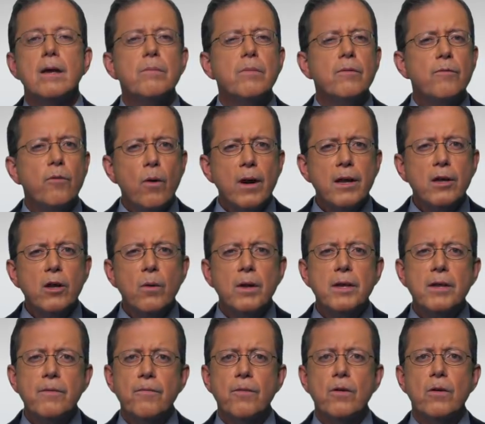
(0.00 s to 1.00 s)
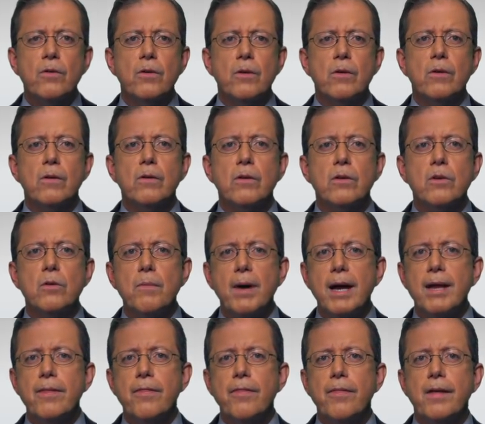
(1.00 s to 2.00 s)
Before I go any further, you
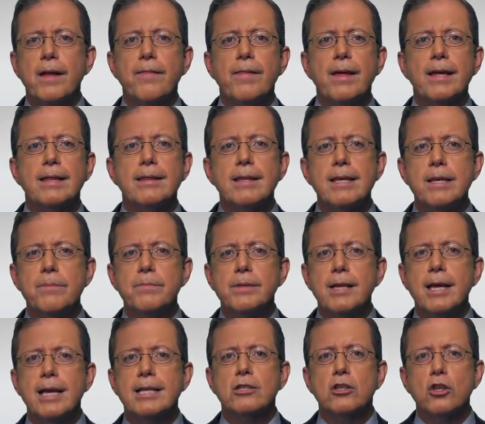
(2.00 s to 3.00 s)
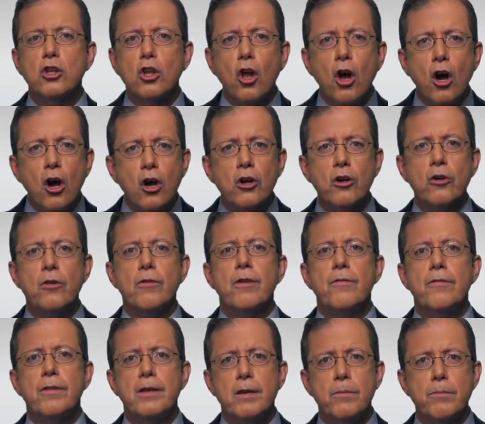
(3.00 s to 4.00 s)
might think that LEAP takes longer
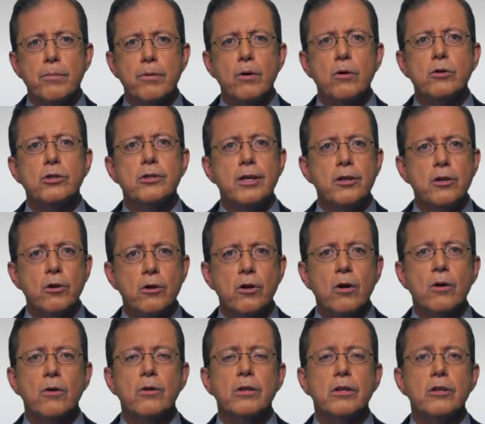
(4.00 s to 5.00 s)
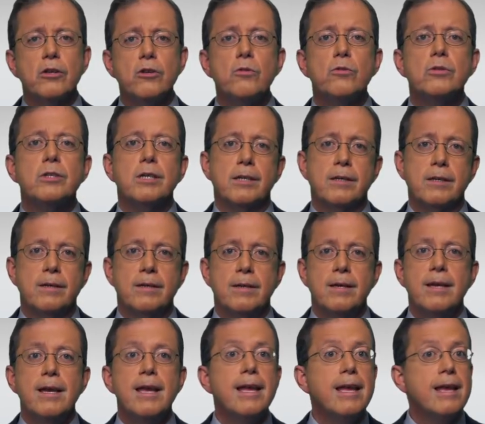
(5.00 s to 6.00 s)
than the approach that you're currently using.
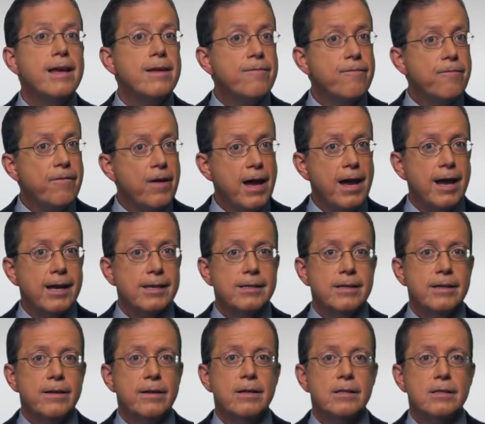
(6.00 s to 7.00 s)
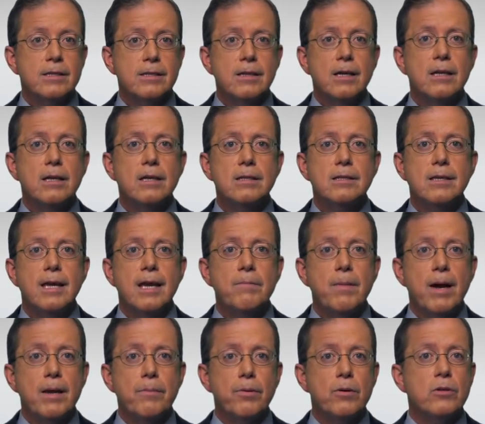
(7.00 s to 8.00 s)
In fact, studies and
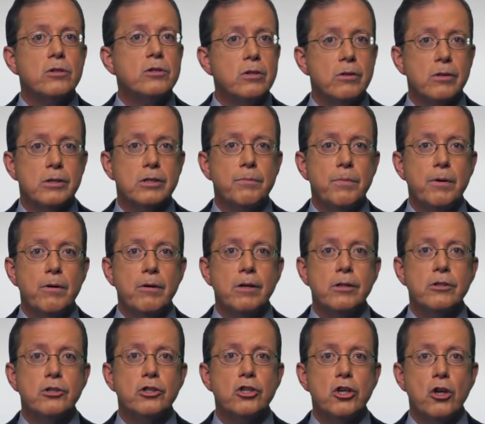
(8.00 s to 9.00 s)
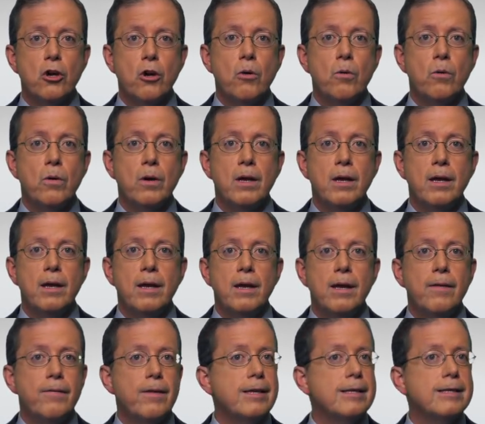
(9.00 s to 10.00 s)
my personal experience show
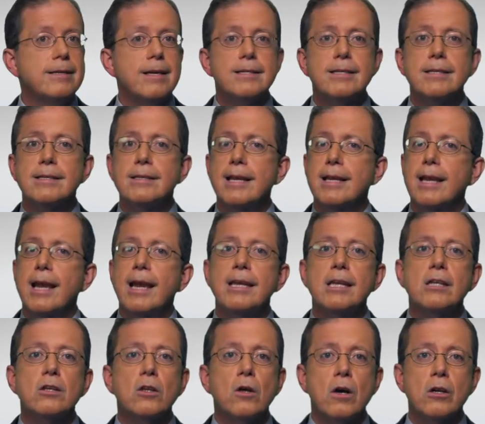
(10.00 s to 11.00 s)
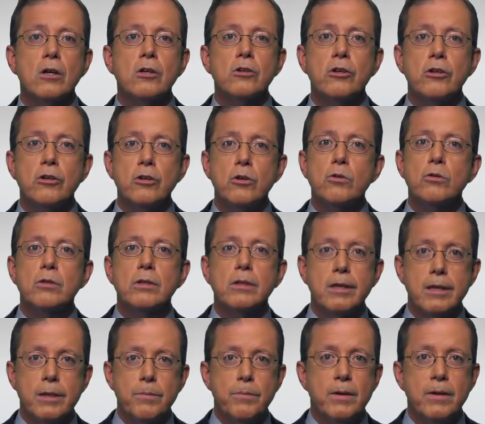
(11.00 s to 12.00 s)
that it doesn't take any longer to use
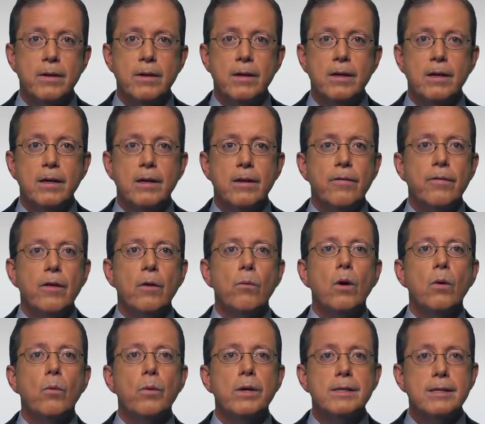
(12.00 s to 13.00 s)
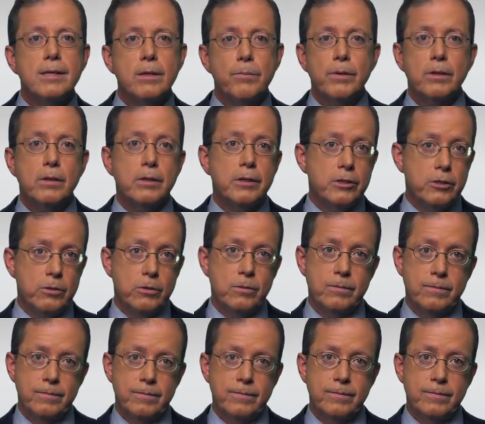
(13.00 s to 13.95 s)
LEAP than what we typically do.